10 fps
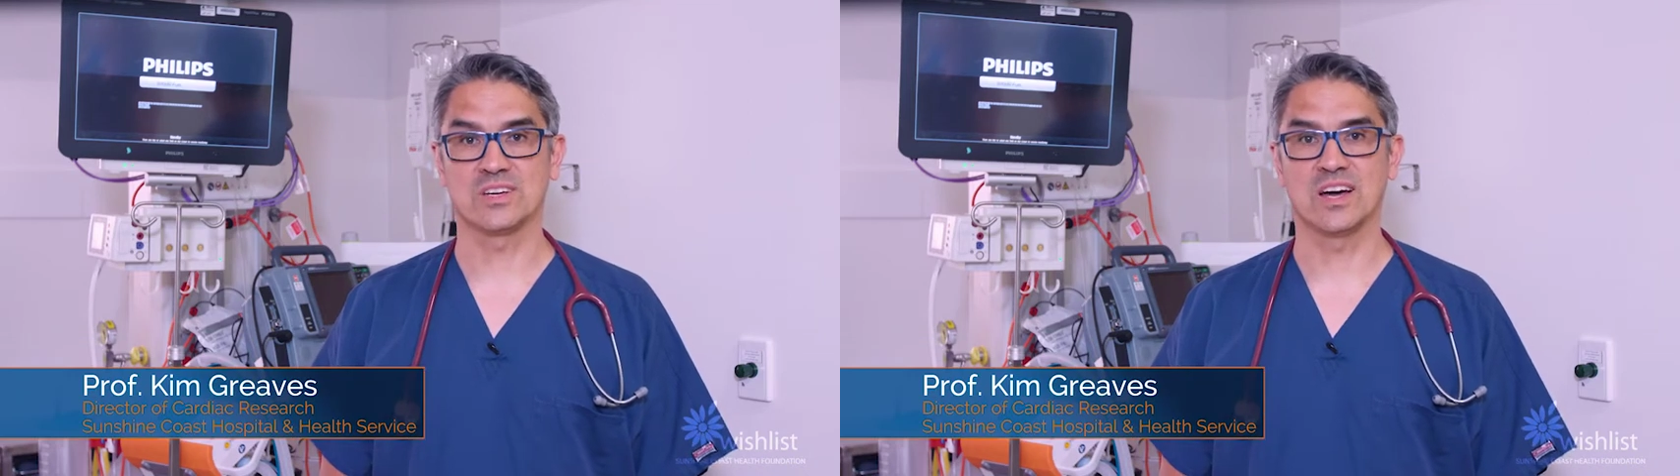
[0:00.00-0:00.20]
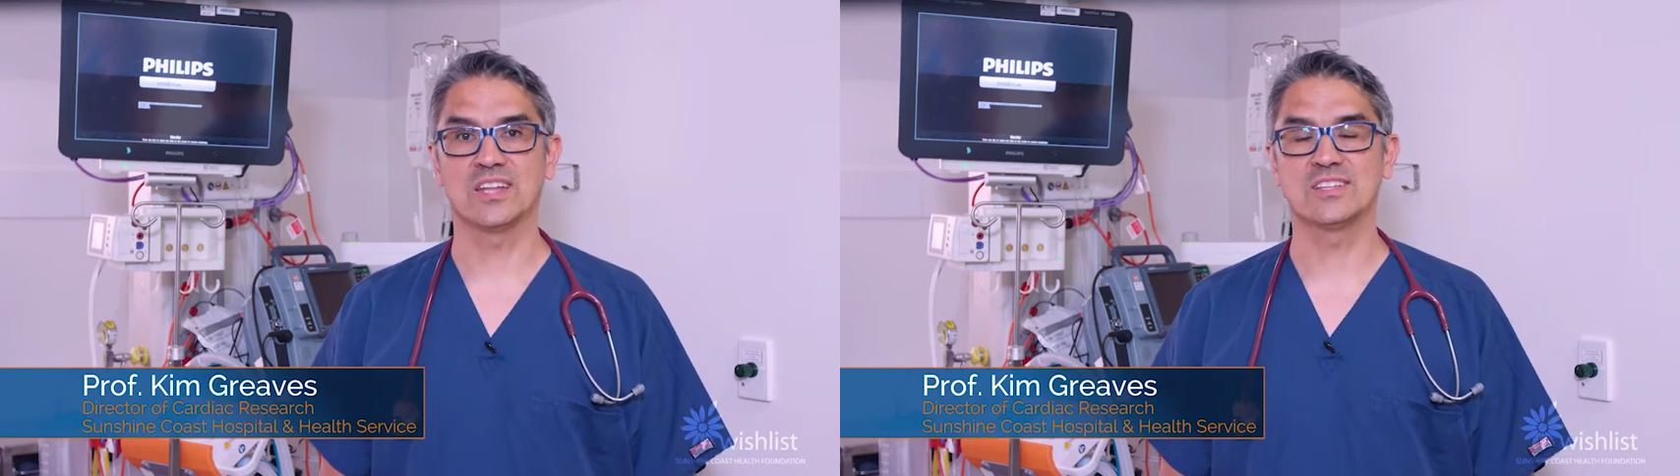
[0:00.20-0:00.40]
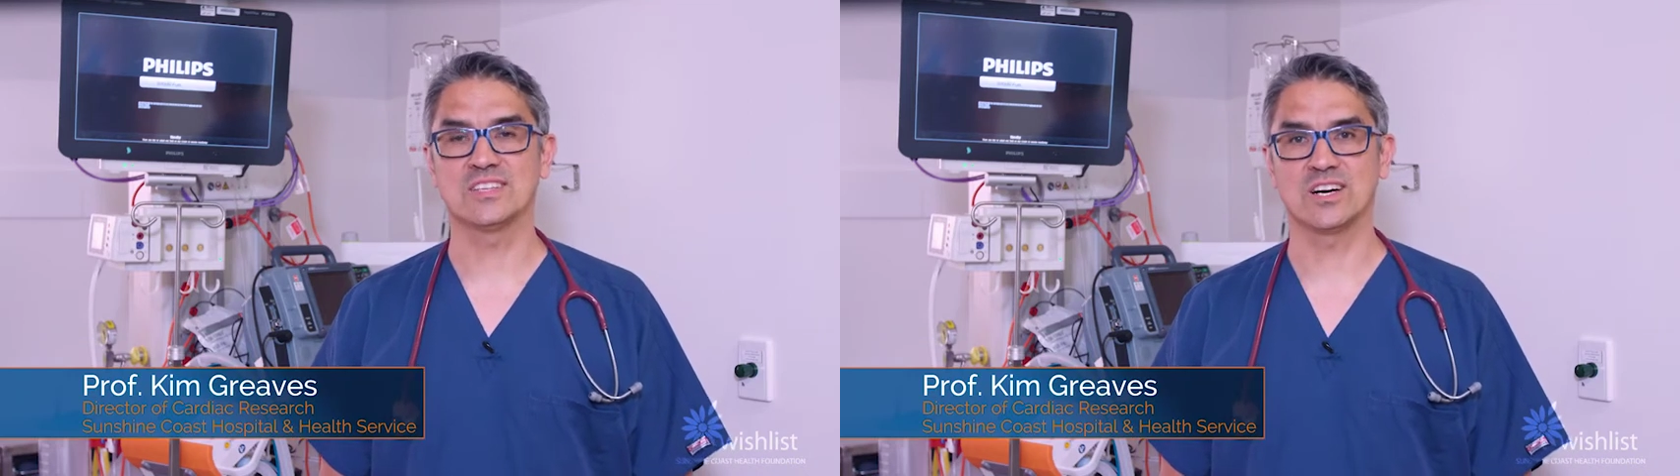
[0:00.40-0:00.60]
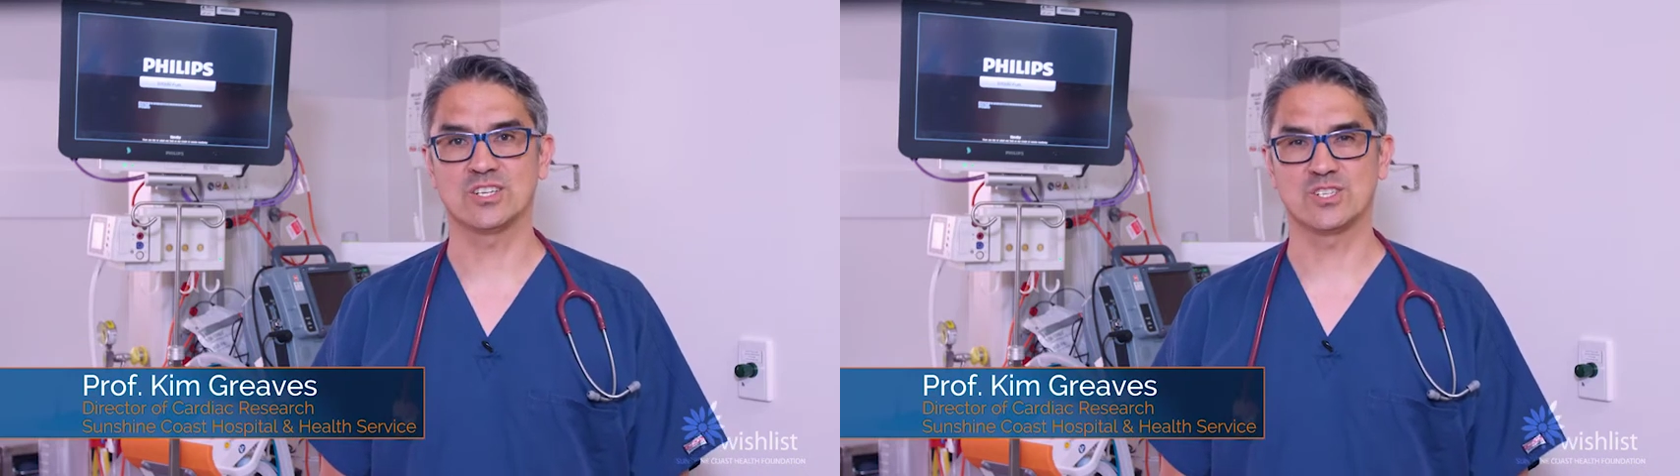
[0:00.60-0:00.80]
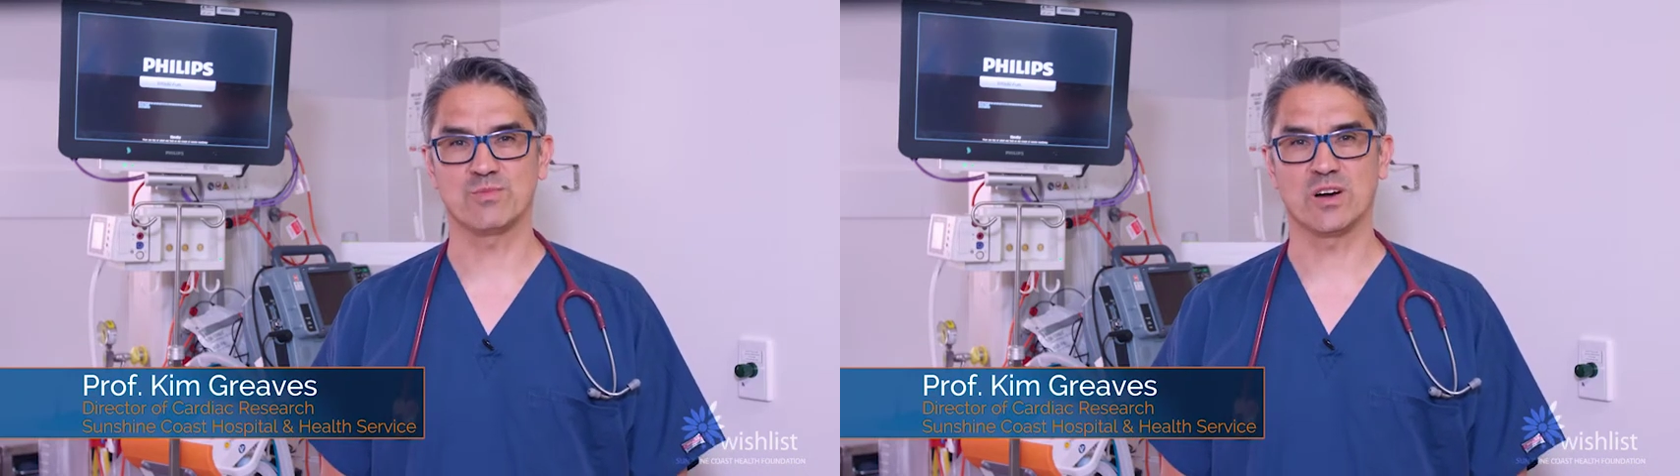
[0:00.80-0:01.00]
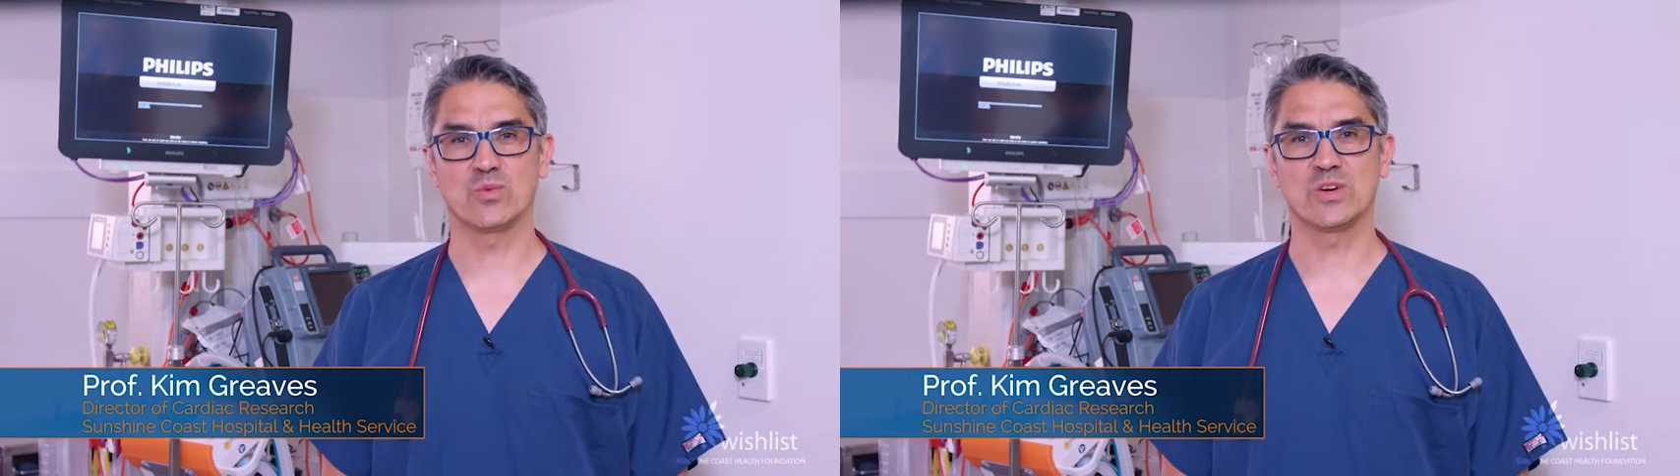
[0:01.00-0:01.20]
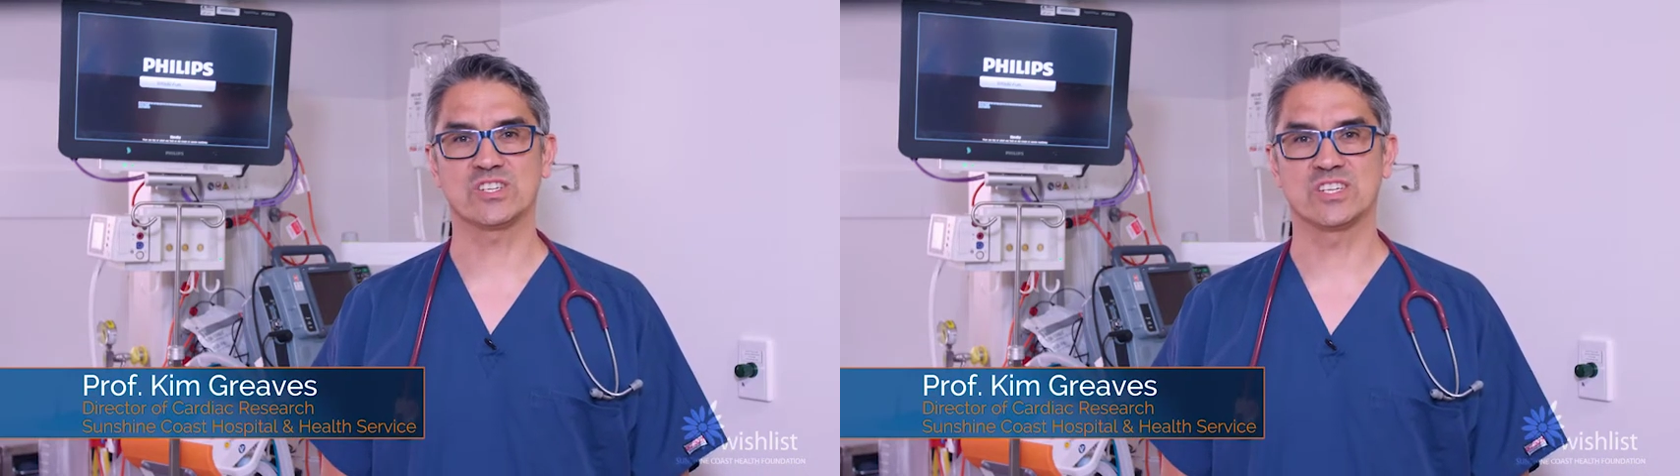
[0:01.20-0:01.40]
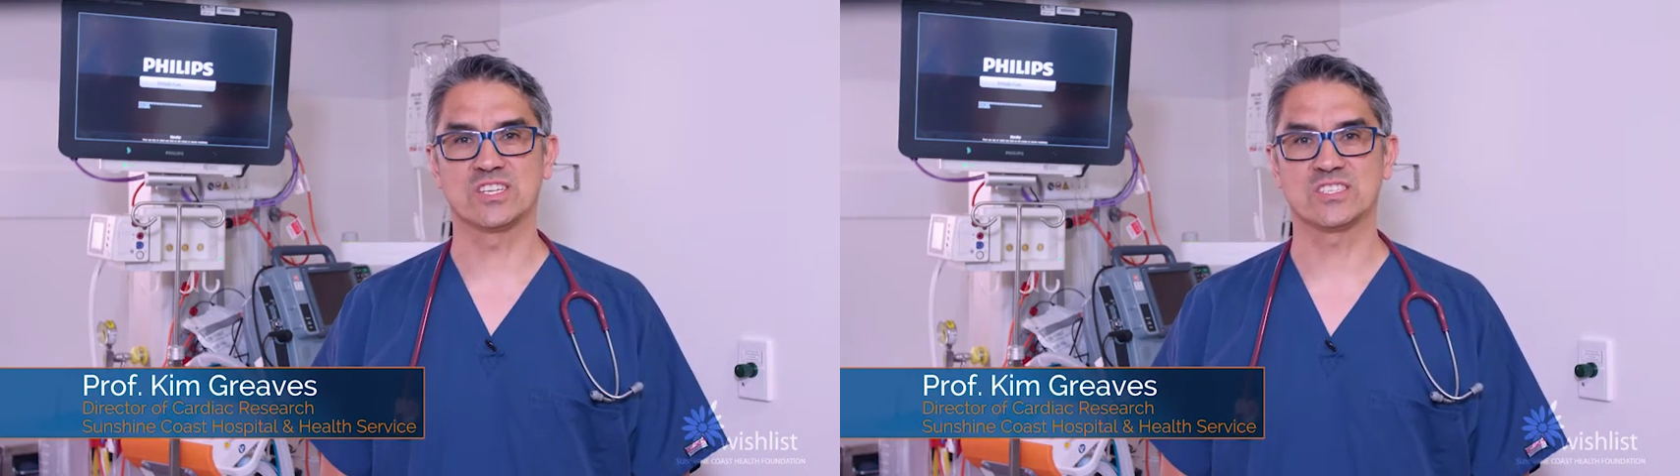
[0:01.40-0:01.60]
untouched by
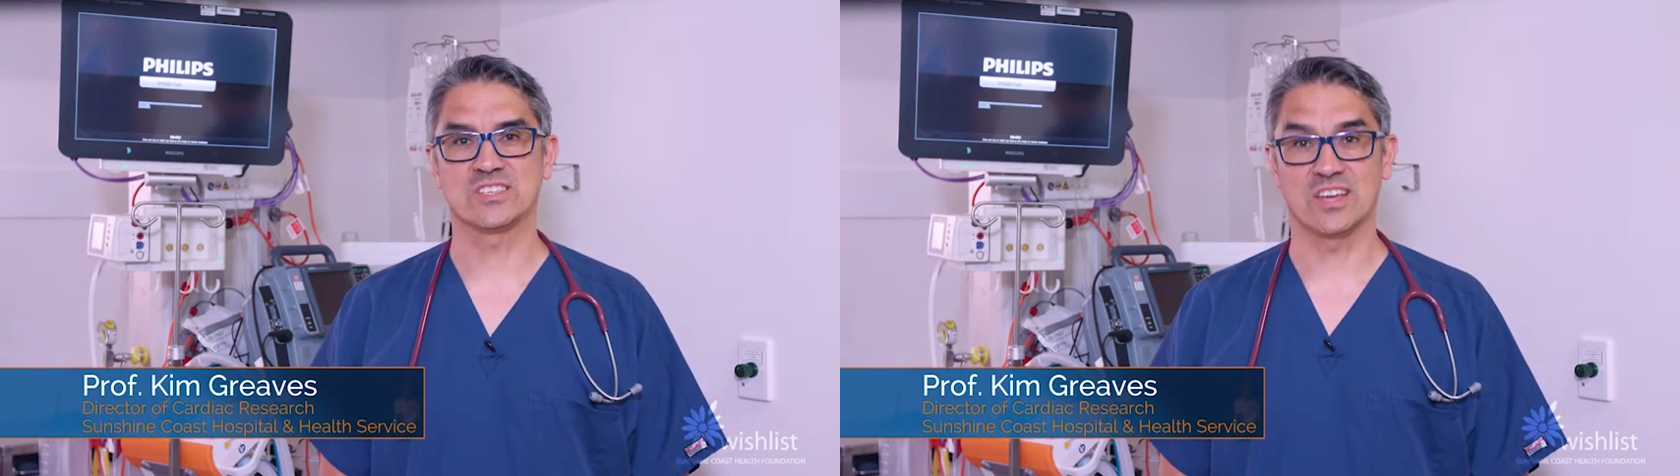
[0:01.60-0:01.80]
Wishlist